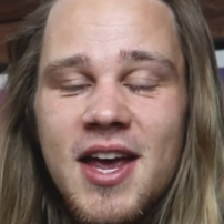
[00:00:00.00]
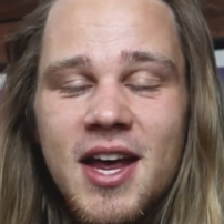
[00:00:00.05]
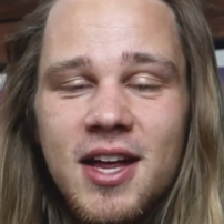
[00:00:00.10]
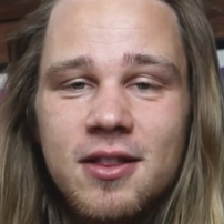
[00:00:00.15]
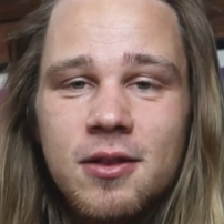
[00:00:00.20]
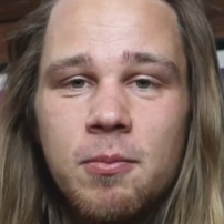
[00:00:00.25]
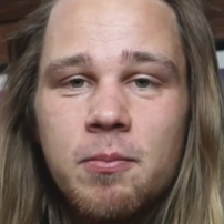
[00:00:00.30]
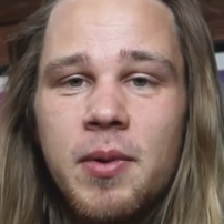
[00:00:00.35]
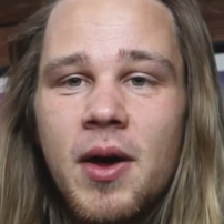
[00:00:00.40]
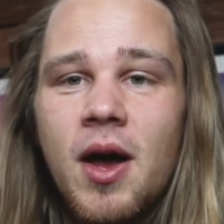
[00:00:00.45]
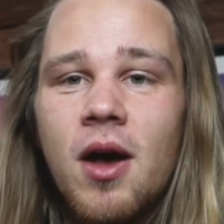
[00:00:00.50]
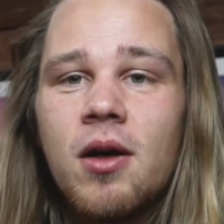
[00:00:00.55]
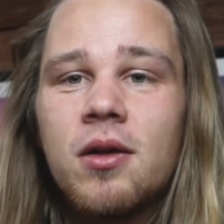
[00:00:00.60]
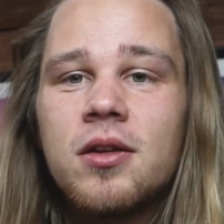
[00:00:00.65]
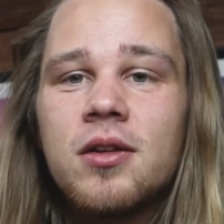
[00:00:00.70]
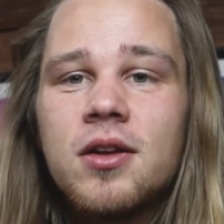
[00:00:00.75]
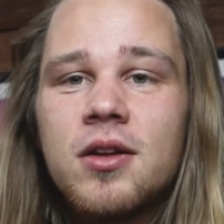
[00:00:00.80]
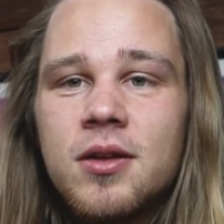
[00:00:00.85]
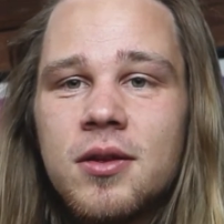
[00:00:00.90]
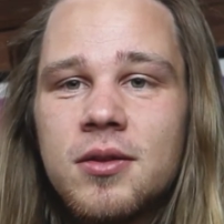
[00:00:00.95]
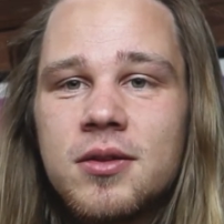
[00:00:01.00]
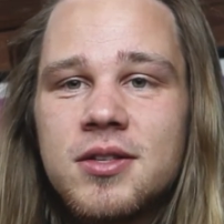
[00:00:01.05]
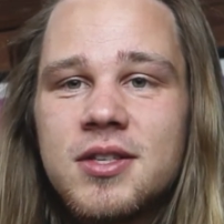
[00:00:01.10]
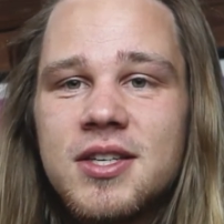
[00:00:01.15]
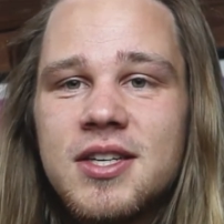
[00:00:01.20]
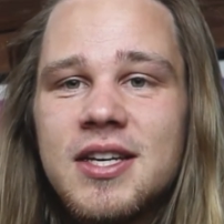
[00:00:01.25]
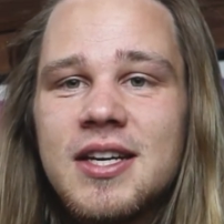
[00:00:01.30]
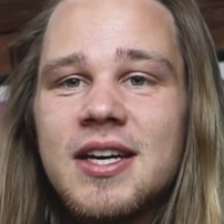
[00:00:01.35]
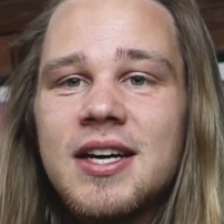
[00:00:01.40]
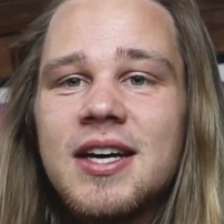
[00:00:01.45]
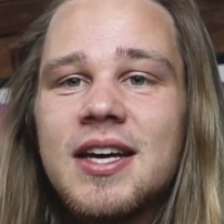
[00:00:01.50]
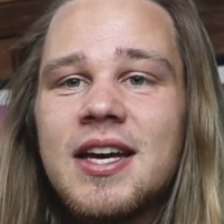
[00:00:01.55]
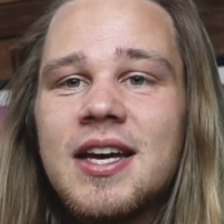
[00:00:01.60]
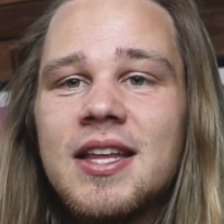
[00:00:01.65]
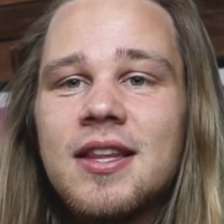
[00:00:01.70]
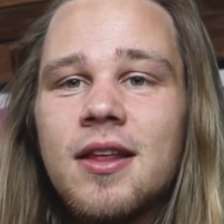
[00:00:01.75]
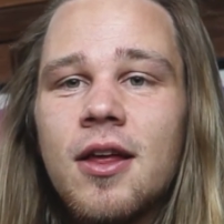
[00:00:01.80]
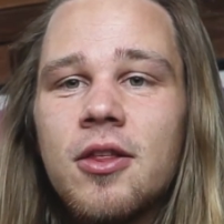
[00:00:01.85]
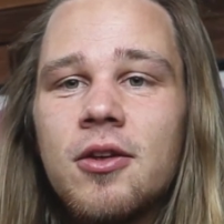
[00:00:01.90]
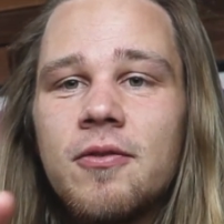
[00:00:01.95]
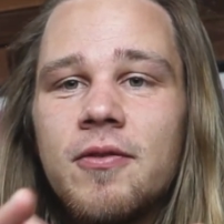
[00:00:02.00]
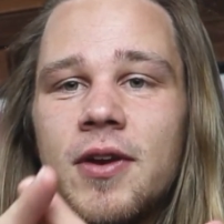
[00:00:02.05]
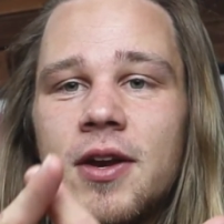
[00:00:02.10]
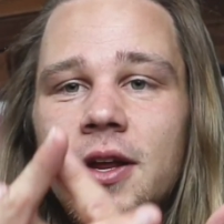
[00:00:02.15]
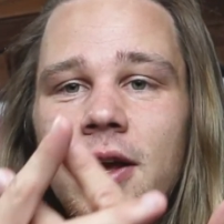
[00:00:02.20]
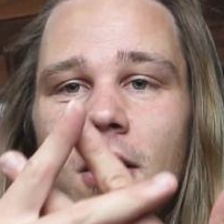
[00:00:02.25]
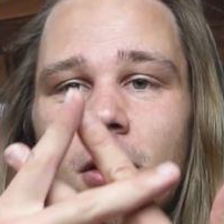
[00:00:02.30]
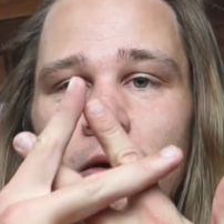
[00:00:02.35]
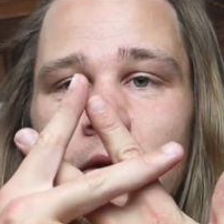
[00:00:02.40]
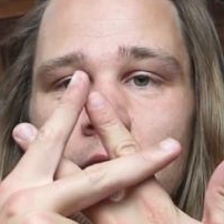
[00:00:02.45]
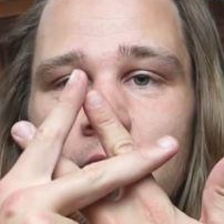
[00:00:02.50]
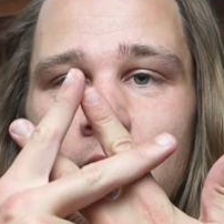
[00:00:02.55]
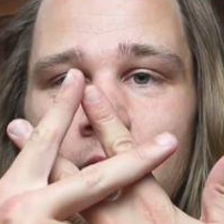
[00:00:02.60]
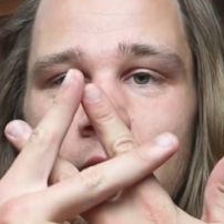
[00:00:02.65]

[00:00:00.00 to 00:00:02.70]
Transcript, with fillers: hit the bell. See you in another video.